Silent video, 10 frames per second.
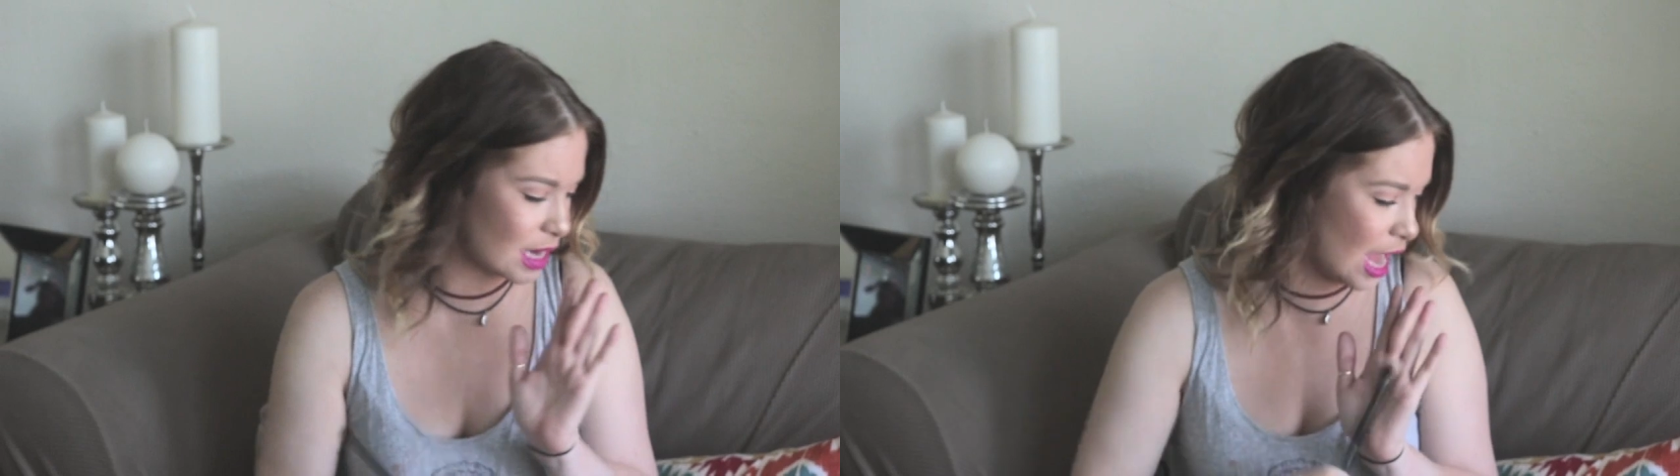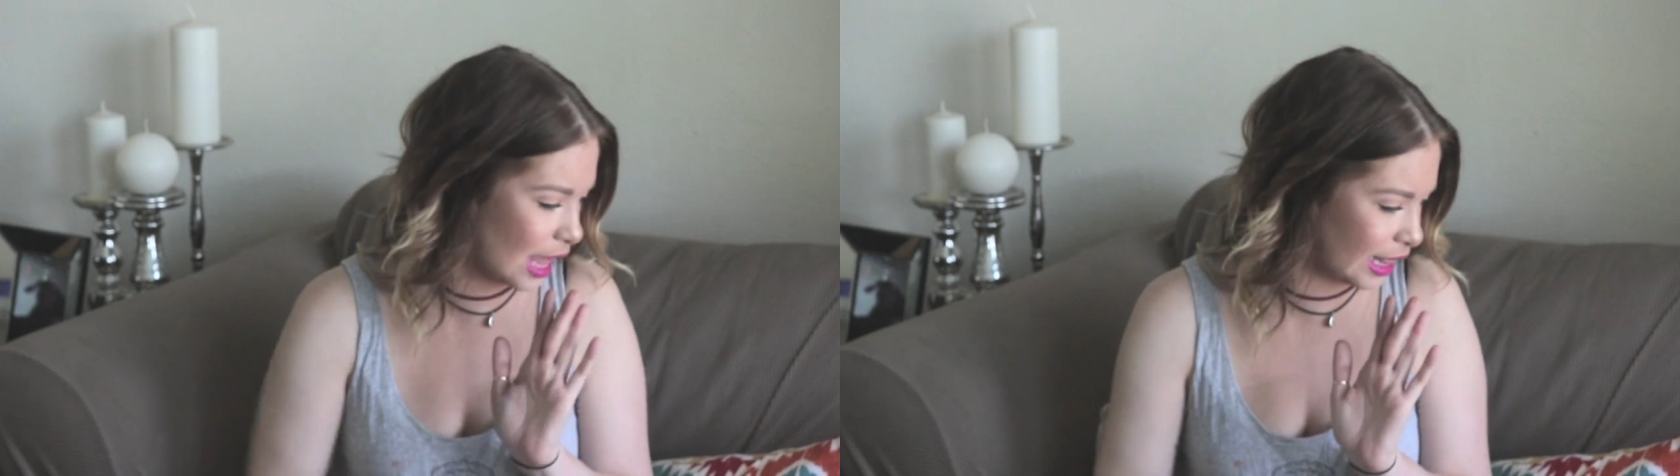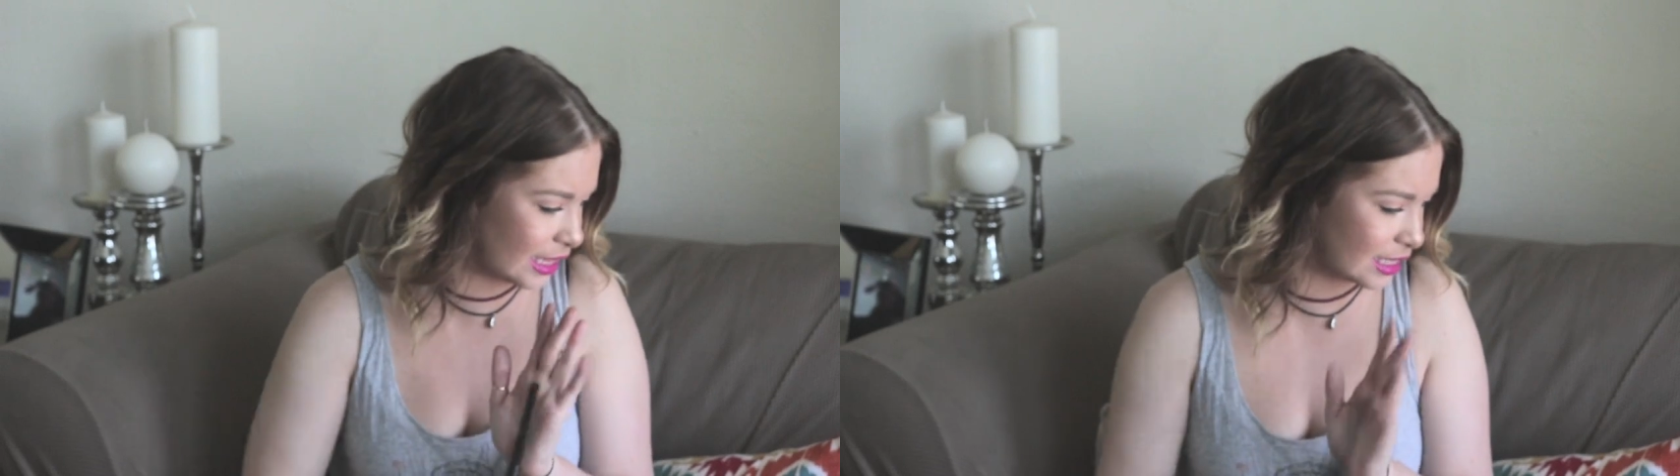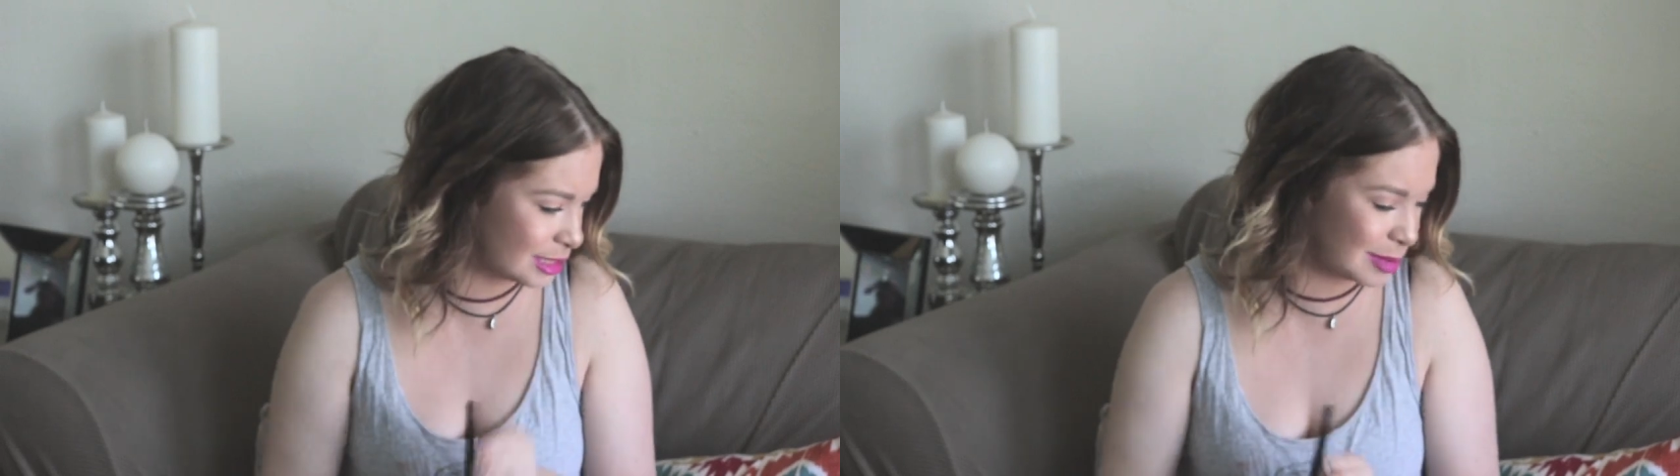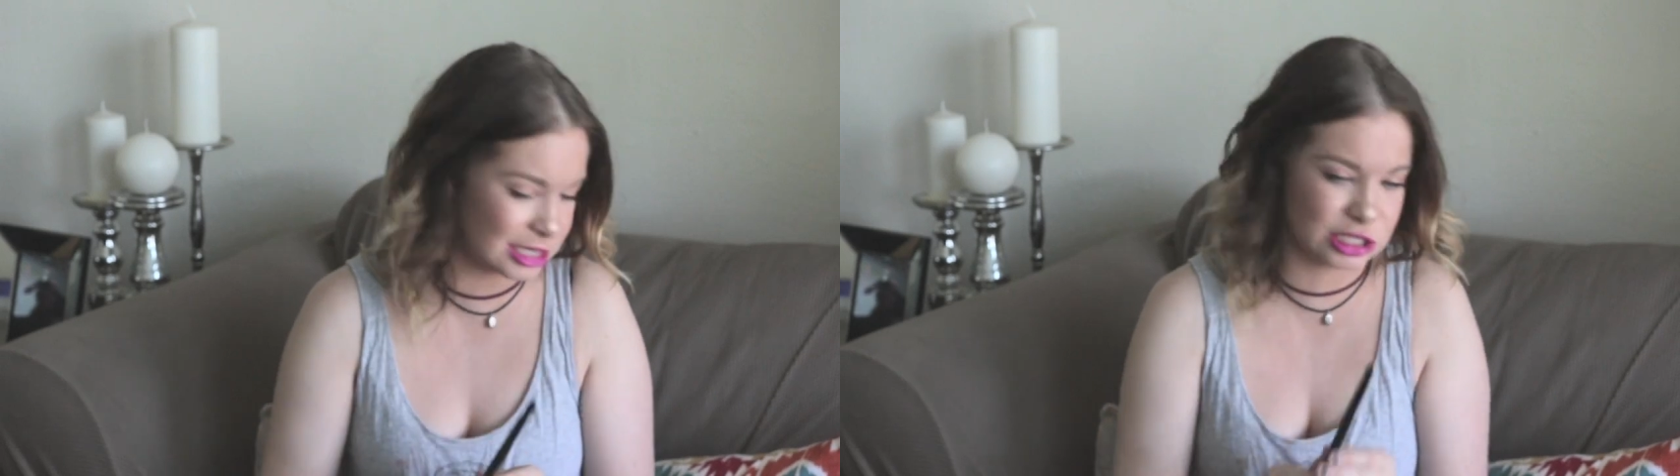I like this
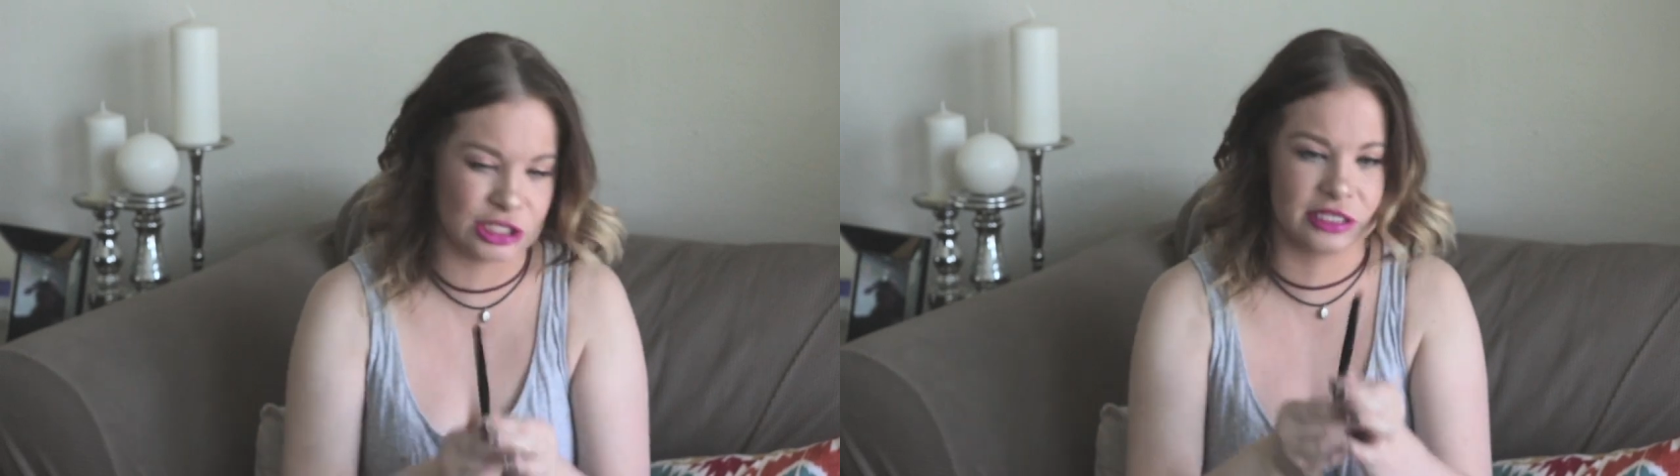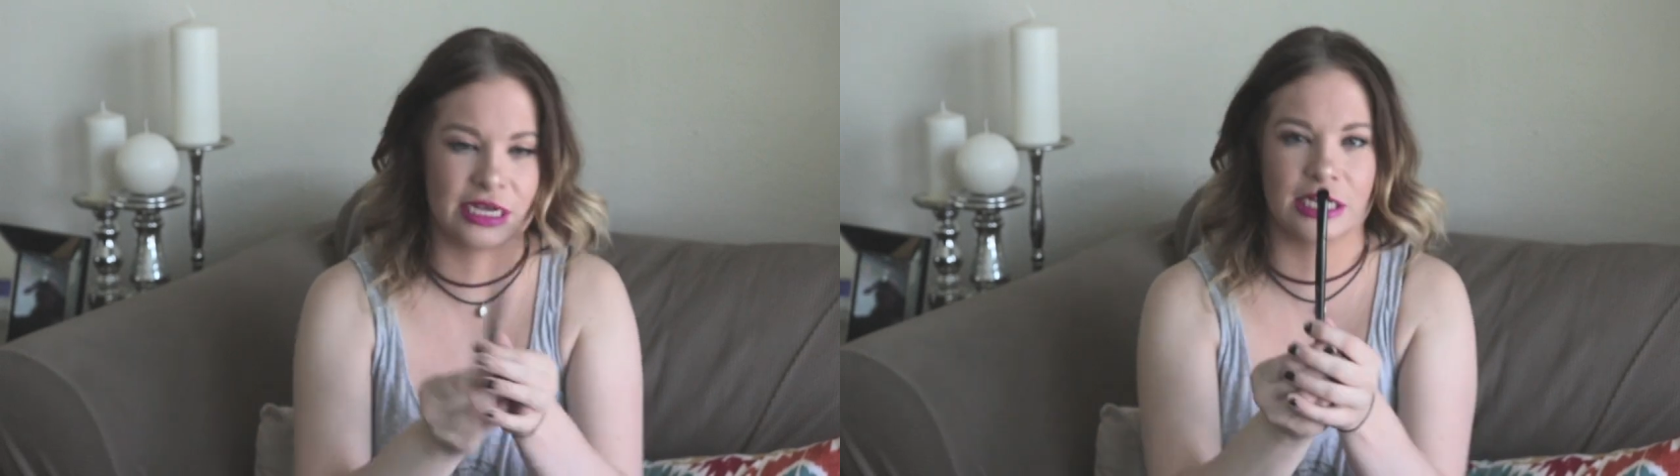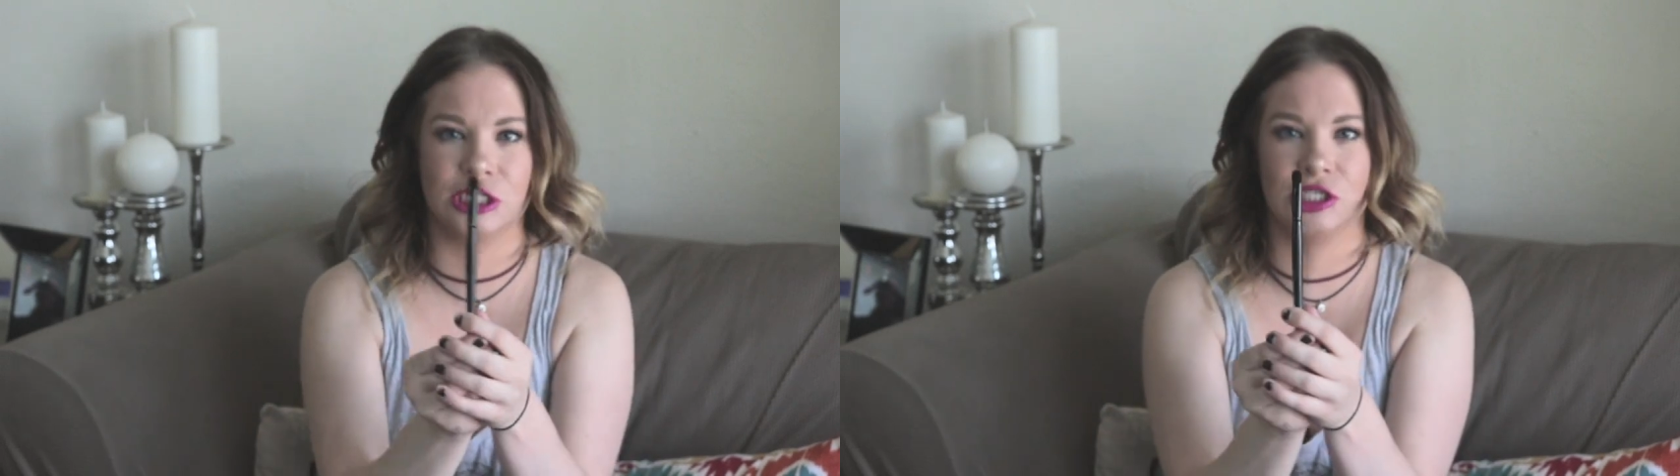brush. It's just like a